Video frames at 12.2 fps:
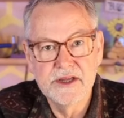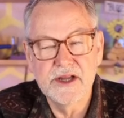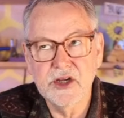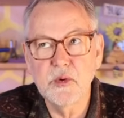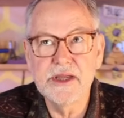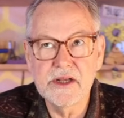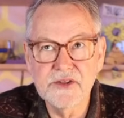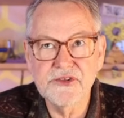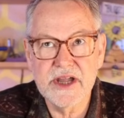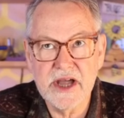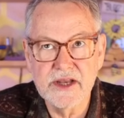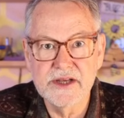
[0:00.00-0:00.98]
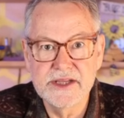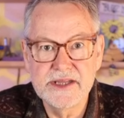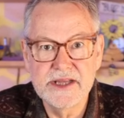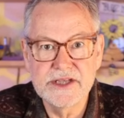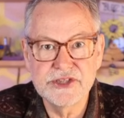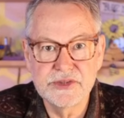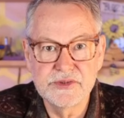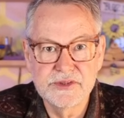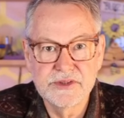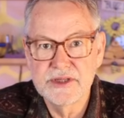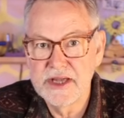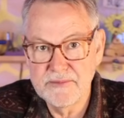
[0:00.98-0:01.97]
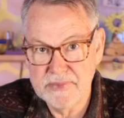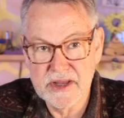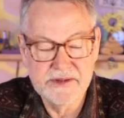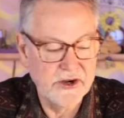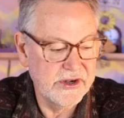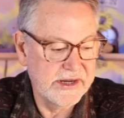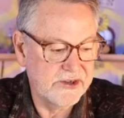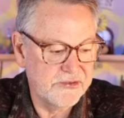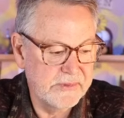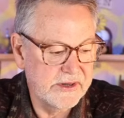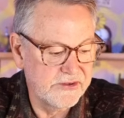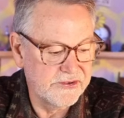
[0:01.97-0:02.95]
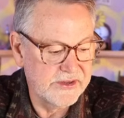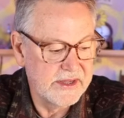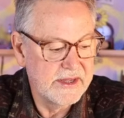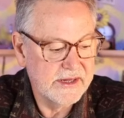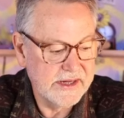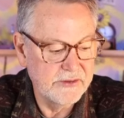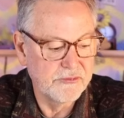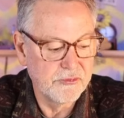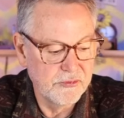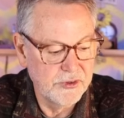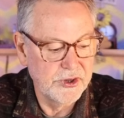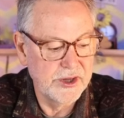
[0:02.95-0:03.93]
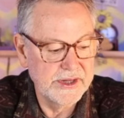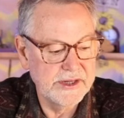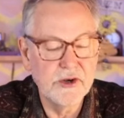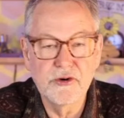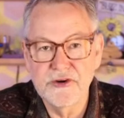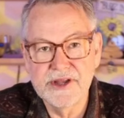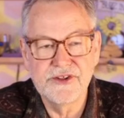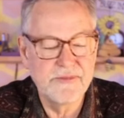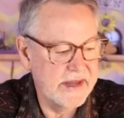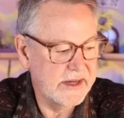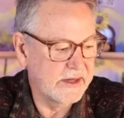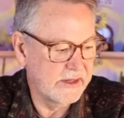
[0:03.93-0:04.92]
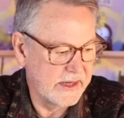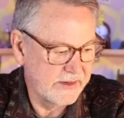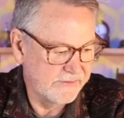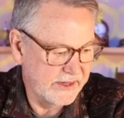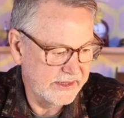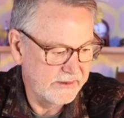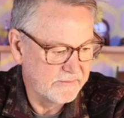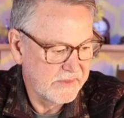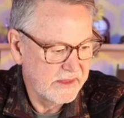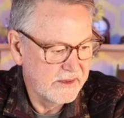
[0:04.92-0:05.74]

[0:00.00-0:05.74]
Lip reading: A queenless colony, as you have probably already experienced, can really go crazy making a lot of honey.